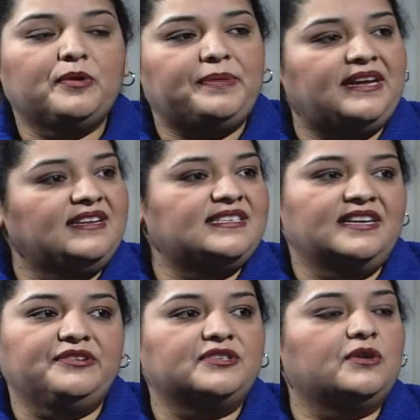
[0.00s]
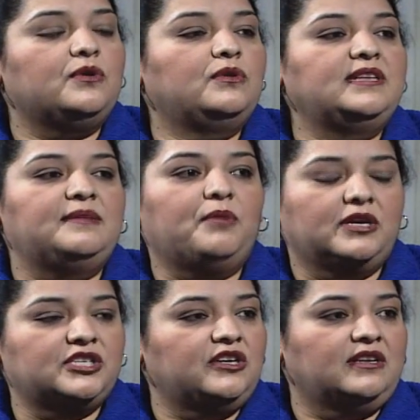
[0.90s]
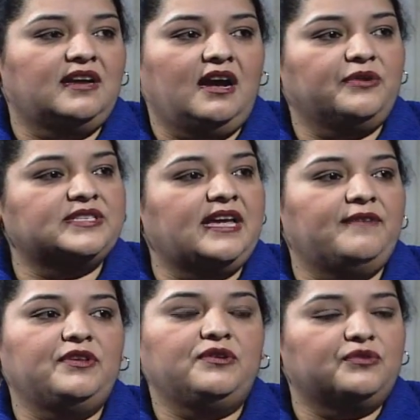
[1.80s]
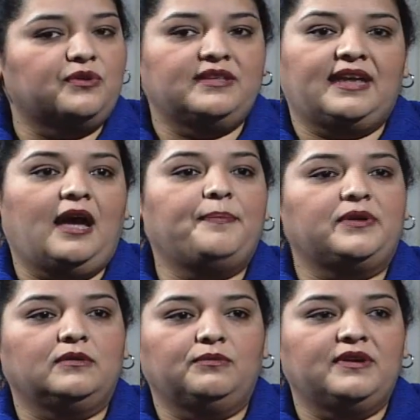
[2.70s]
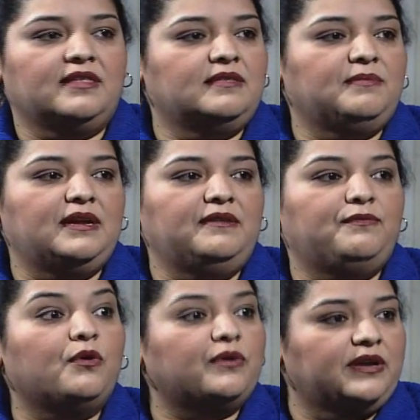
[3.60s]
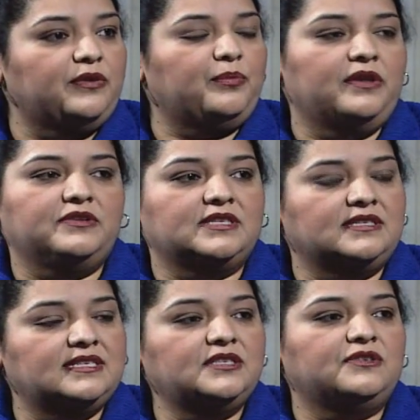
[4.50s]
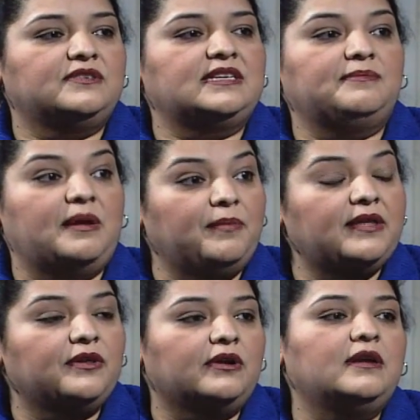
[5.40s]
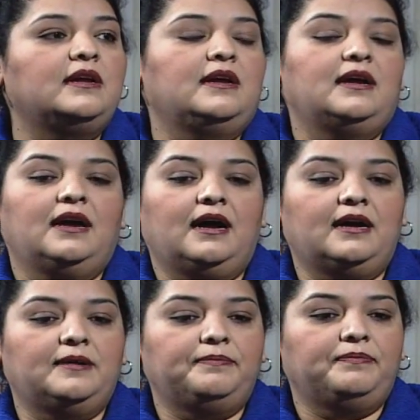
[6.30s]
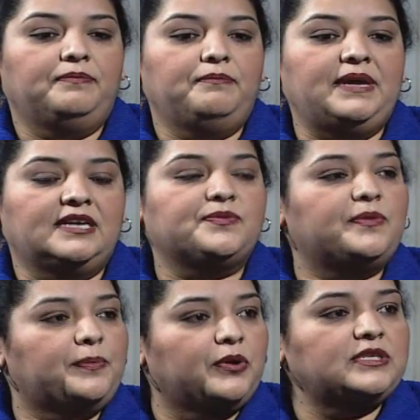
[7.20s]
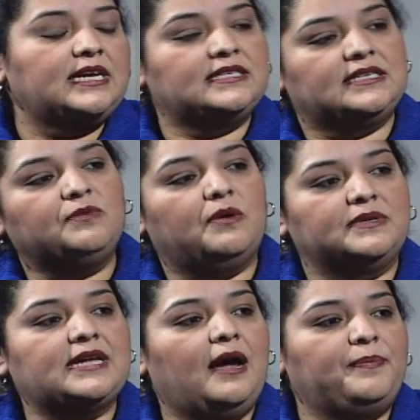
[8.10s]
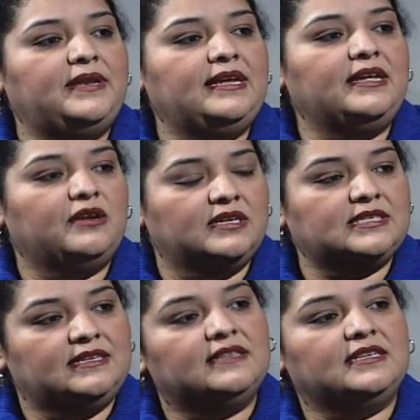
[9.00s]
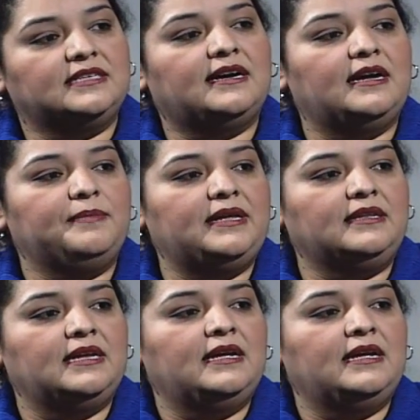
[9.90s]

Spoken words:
being 10 years old and marching on Congress Avenue toward the Capitol with my 4 other brothers and sisters and my mother because we were protesting what was happening in Austin at the time and